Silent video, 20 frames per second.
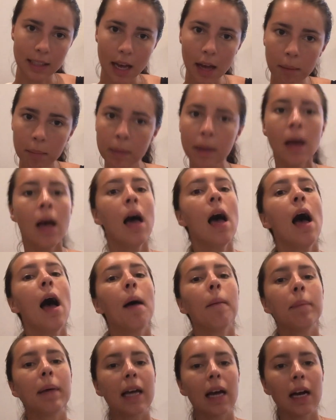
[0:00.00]
up
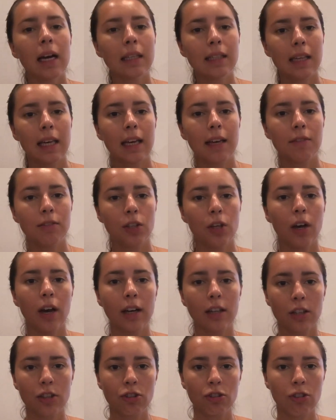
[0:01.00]
because it gives you
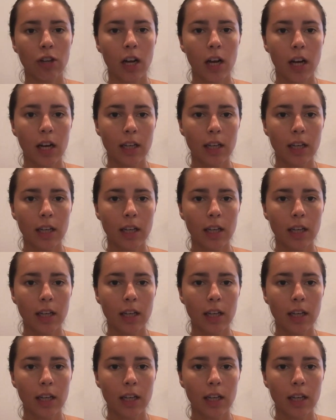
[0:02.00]
extra